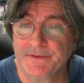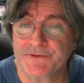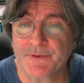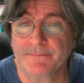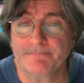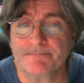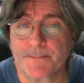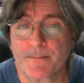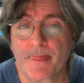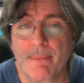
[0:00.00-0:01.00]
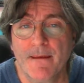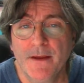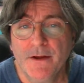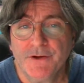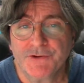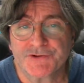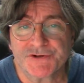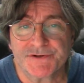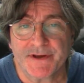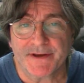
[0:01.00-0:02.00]
this one. You're
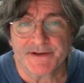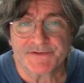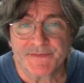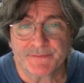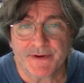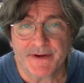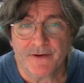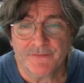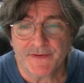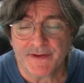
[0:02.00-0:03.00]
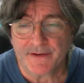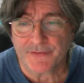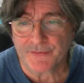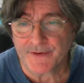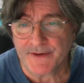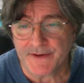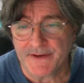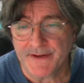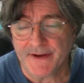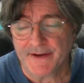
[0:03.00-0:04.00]
tuned to ASV Radio,
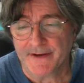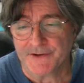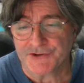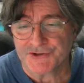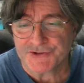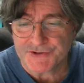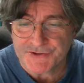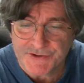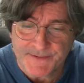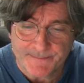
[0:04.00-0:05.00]
VK3EKH,